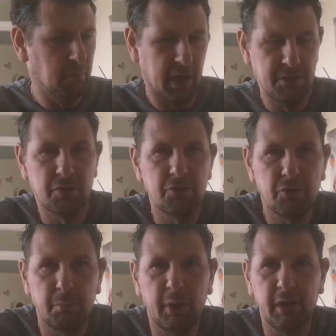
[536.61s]

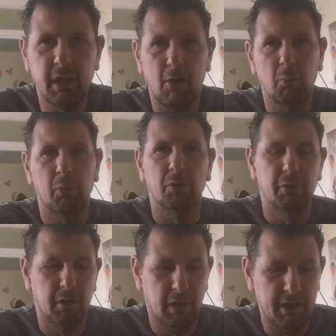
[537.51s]
800 peak output,
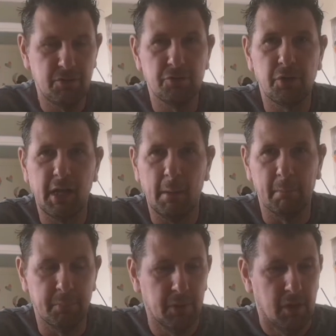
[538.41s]
800
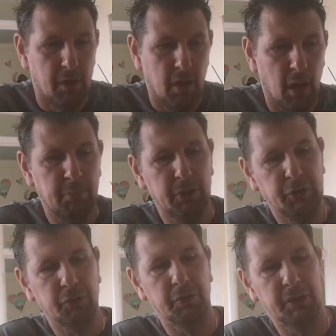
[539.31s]
amp, I'm pretty
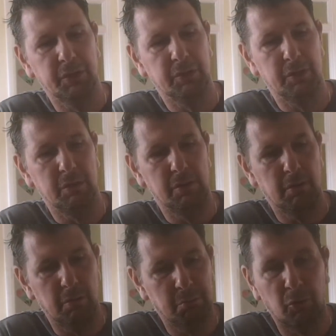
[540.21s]
sure
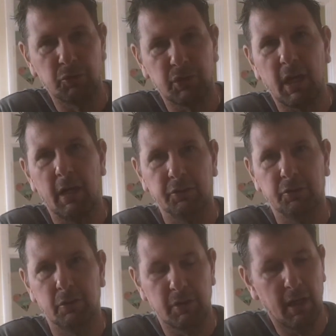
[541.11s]
most cars you
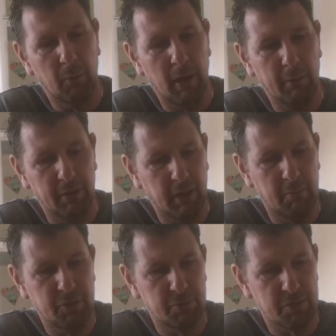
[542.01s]
could get away with
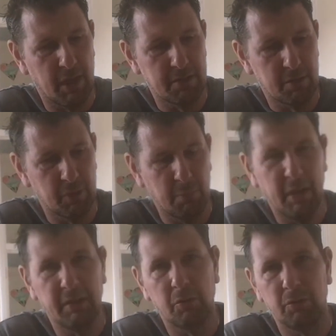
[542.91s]
jump starting with, depending